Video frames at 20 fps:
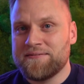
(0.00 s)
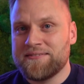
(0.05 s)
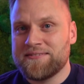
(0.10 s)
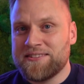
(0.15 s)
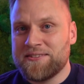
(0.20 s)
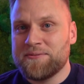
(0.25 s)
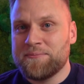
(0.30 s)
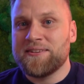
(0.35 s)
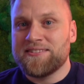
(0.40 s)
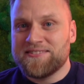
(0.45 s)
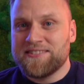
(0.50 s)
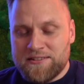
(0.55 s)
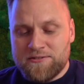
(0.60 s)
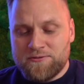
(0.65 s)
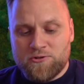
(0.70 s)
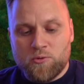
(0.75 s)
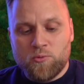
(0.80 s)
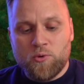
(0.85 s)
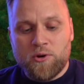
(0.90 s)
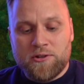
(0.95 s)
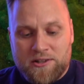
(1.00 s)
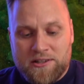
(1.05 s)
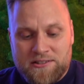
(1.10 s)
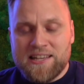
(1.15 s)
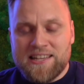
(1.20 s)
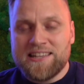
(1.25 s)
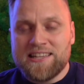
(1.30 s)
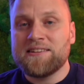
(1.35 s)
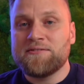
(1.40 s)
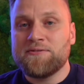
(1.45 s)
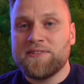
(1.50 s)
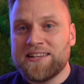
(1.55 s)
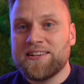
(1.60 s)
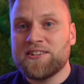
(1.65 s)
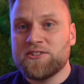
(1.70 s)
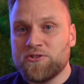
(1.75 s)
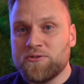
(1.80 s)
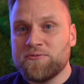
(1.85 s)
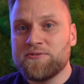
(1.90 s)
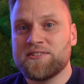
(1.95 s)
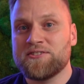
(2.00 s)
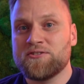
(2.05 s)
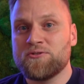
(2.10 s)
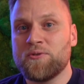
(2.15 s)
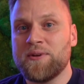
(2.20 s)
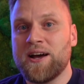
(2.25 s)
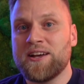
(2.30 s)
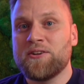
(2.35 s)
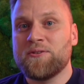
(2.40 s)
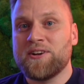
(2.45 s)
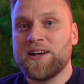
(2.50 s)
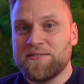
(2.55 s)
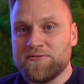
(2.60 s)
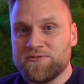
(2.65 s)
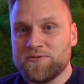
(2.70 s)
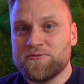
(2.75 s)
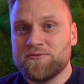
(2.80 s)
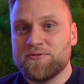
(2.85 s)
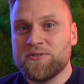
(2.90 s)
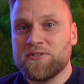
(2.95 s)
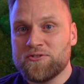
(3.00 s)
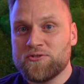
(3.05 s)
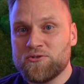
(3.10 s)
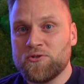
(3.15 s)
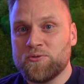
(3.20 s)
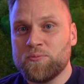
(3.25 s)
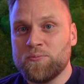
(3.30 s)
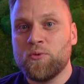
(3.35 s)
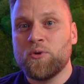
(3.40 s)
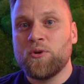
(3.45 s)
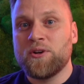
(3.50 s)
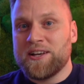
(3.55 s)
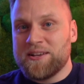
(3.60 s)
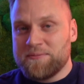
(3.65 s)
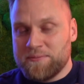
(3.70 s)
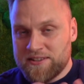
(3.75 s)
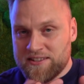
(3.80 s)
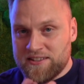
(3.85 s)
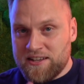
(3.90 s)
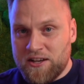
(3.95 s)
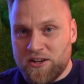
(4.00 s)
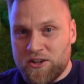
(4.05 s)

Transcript: This means if you want to take advantage of this, you actually have to first do bookkeeping,